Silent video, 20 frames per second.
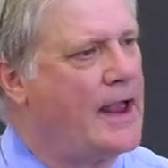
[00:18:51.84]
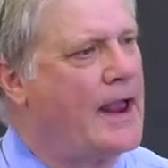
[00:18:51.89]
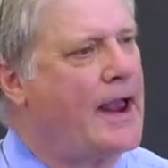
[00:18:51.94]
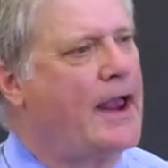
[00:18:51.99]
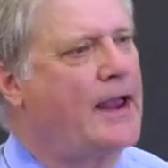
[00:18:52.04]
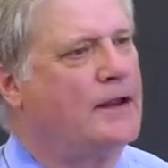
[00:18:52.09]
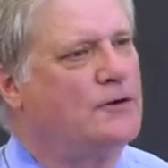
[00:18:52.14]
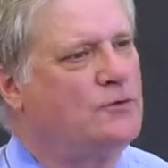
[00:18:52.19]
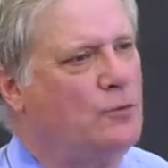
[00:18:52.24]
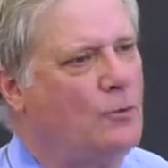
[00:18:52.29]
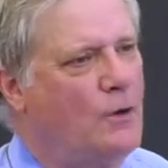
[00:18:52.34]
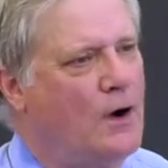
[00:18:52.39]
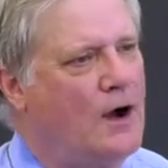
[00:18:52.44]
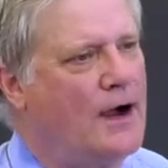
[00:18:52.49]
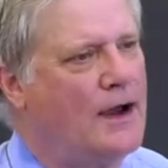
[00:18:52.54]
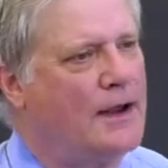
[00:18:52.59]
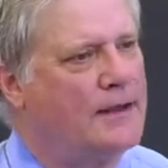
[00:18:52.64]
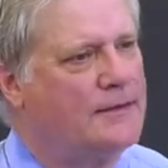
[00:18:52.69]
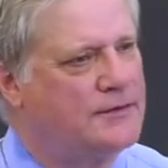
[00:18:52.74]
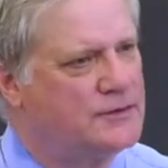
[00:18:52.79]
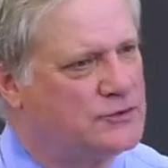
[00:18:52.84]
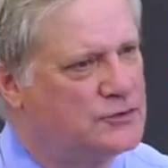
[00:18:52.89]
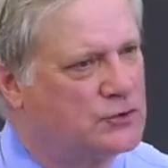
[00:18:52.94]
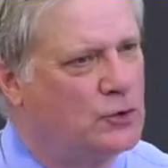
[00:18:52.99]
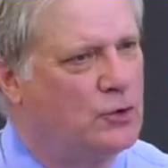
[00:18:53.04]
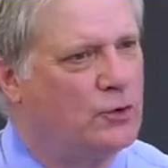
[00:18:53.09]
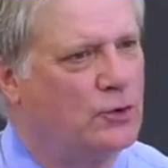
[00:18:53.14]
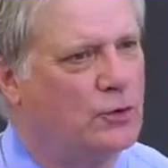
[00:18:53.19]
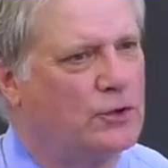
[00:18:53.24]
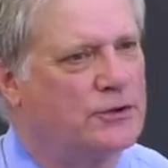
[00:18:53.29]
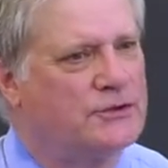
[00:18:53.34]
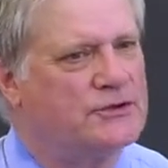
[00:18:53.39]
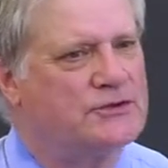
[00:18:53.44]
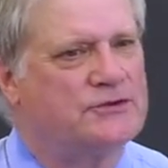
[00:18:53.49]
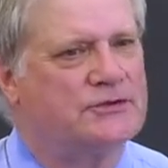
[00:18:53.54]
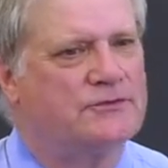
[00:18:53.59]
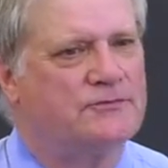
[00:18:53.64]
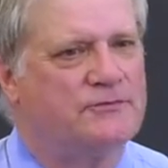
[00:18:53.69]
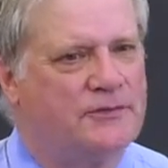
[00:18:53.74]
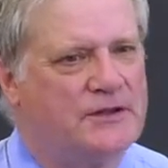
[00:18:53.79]
and why this
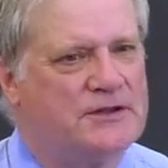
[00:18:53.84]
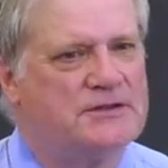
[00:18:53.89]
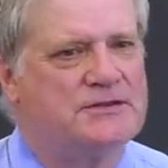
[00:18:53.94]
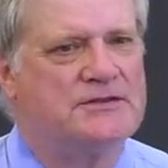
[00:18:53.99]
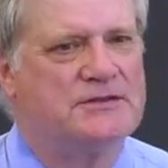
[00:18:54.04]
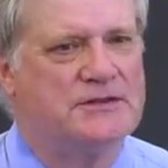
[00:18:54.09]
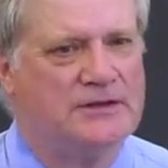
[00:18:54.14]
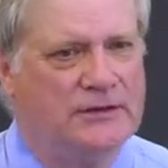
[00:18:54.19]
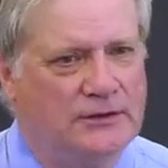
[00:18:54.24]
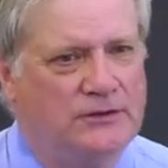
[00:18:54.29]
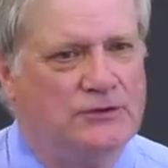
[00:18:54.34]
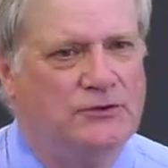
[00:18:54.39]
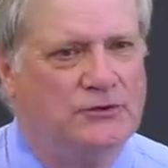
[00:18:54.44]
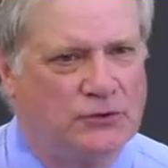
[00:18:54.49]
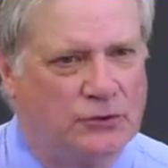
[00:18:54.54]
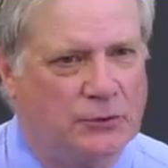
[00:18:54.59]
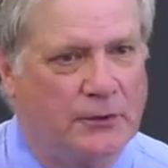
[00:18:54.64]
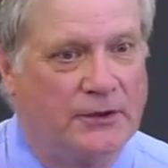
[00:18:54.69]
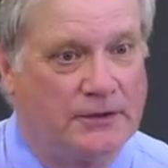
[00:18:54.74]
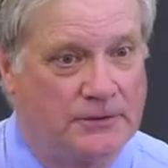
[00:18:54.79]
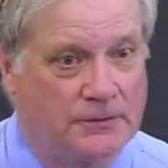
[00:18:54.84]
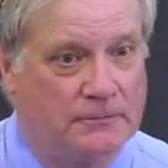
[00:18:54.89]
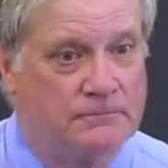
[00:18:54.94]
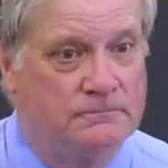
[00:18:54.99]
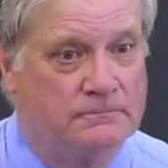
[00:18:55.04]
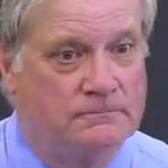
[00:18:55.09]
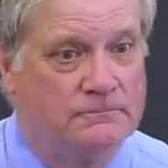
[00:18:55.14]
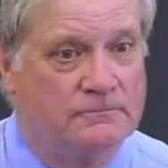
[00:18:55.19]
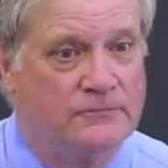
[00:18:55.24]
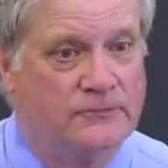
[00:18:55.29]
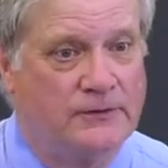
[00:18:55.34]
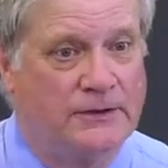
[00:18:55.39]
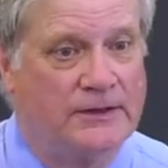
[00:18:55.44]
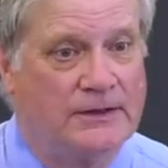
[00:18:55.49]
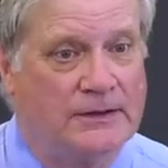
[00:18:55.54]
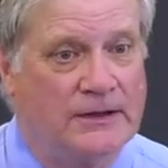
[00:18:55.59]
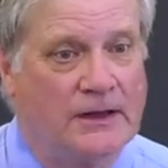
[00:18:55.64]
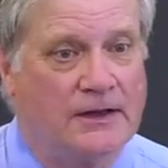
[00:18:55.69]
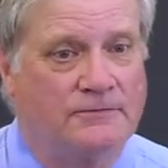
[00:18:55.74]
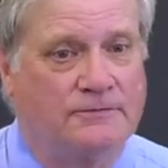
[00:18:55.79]
course fits into it. Fair
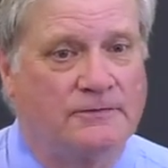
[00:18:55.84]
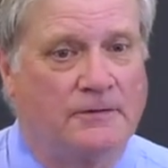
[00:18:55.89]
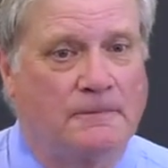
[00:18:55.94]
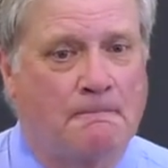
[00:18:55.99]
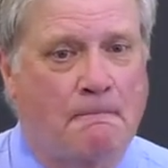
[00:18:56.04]
enough?